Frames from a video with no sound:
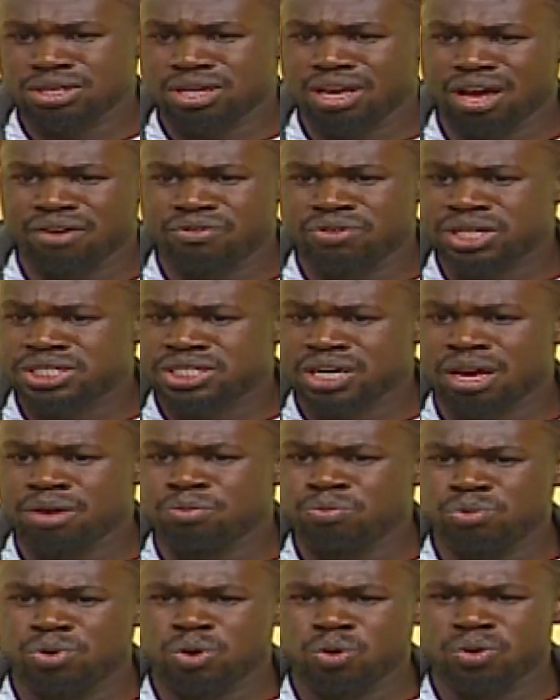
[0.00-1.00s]
See, every
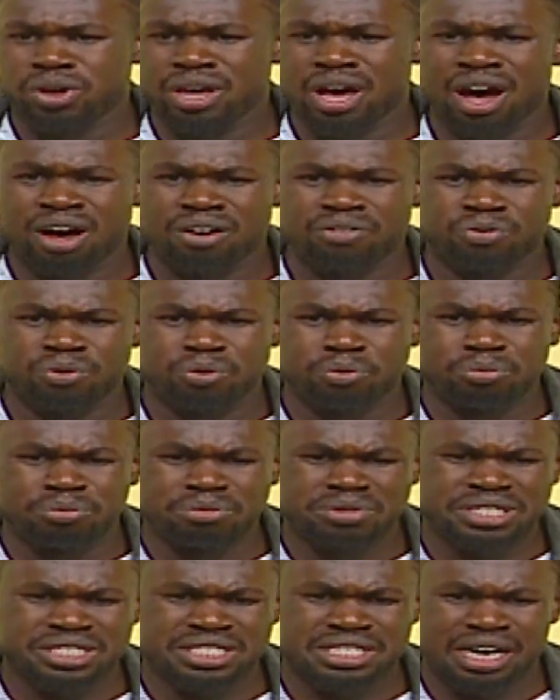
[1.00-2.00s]
time we have
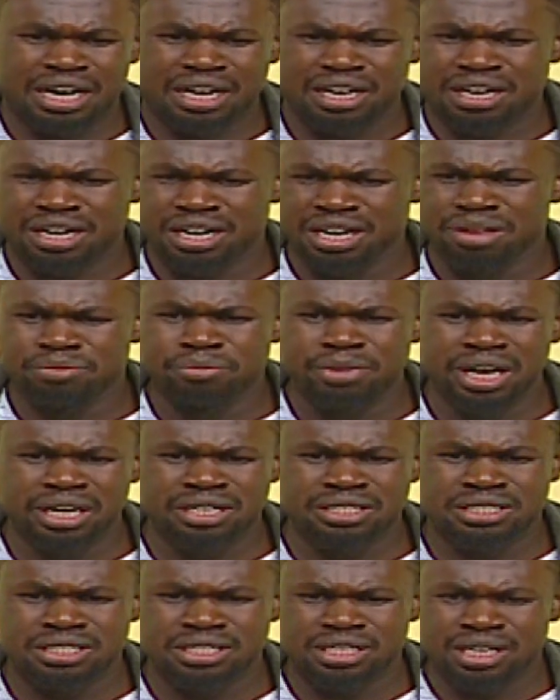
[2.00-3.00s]

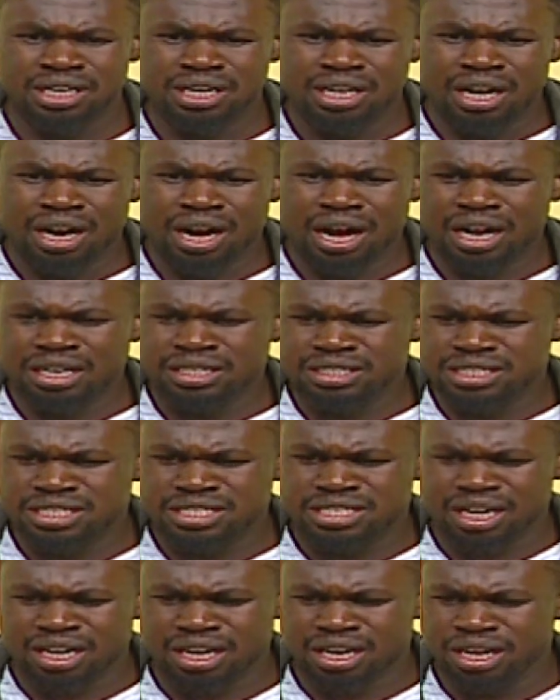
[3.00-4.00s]
misagreement and
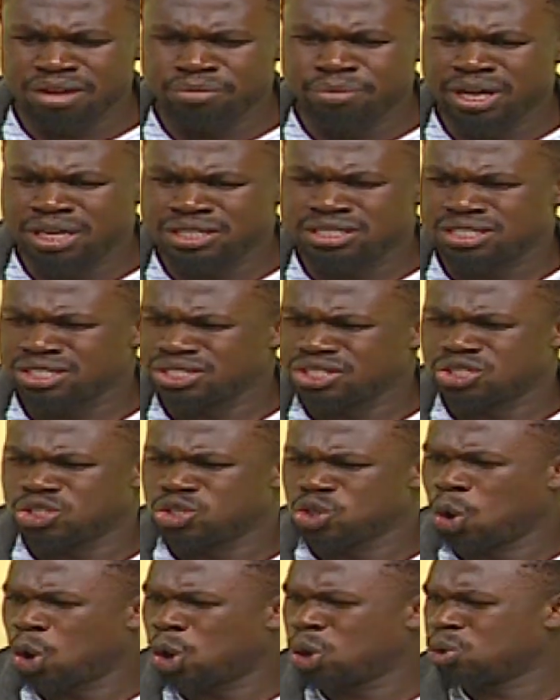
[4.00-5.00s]
disagreement,
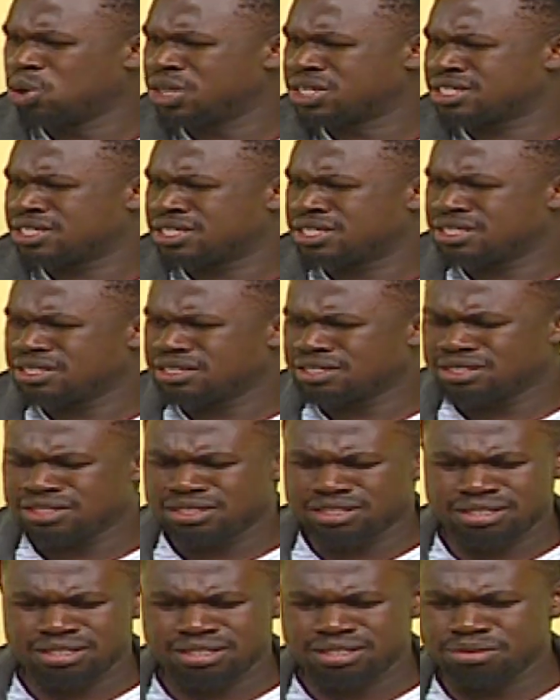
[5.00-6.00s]
she always
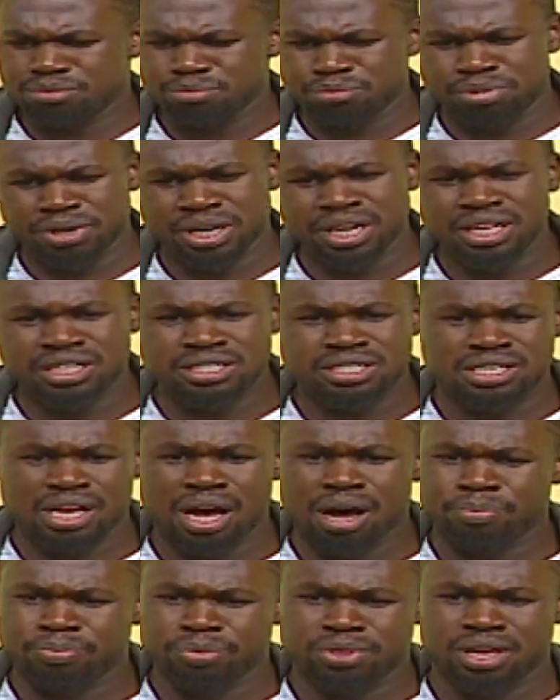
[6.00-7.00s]
brings
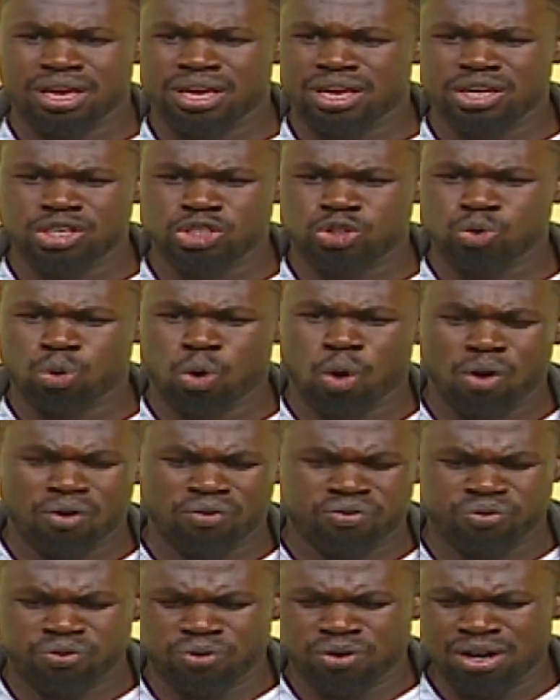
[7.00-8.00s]
up the issue
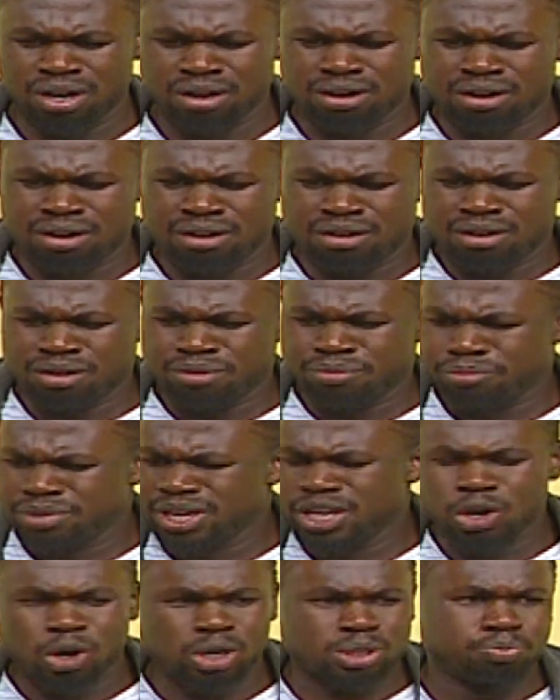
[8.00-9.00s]
of
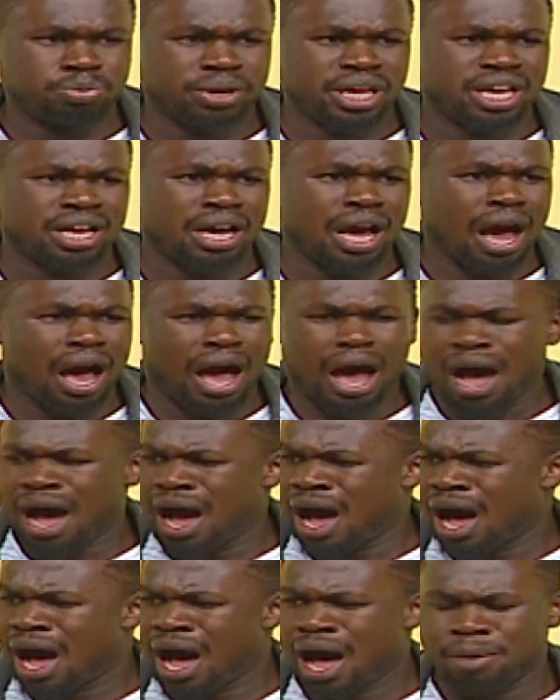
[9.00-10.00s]
me not being
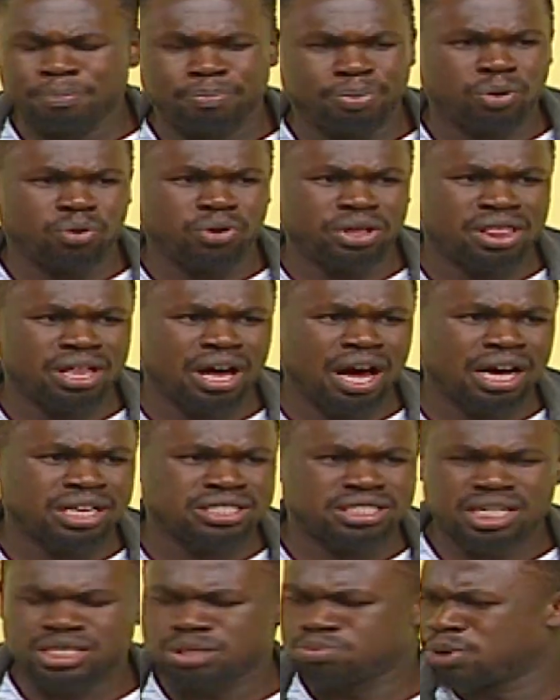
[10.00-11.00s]
happy with
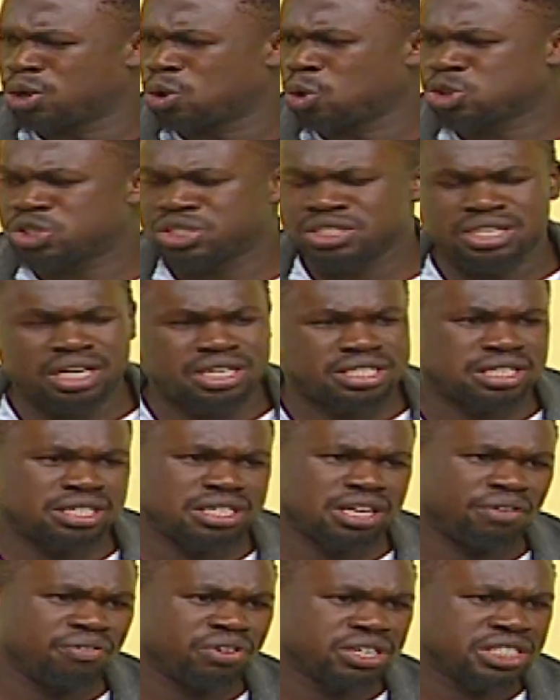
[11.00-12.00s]
her just because she
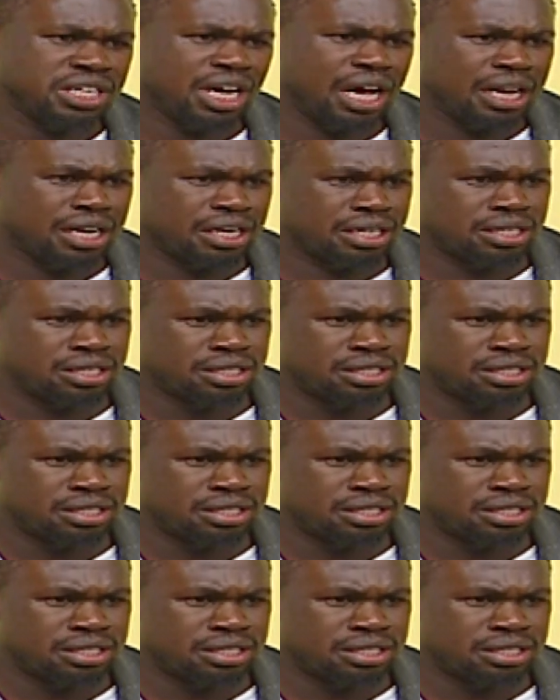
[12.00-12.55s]
doesn't have a child.